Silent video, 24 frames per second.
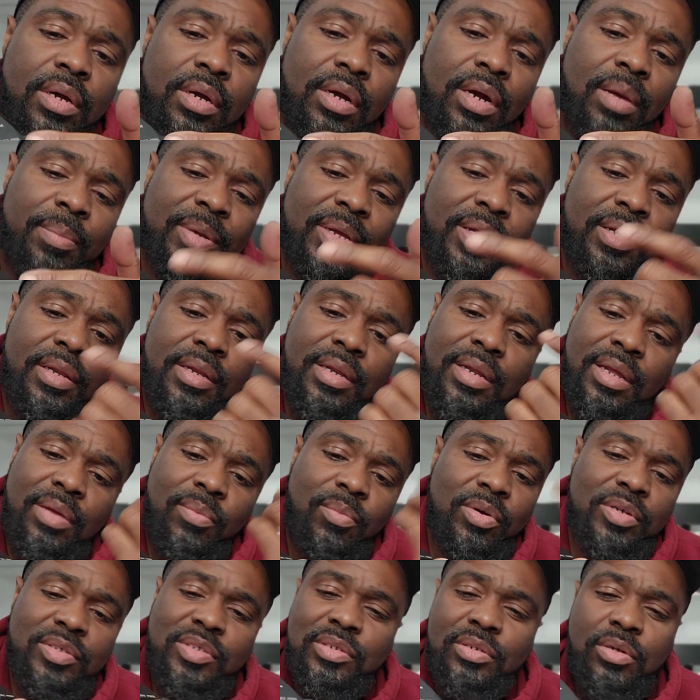I mean, it
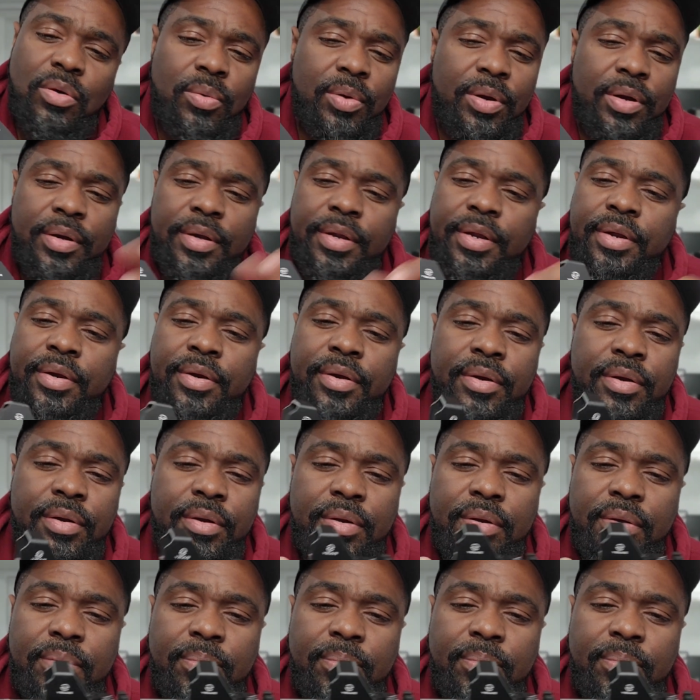was nowhere near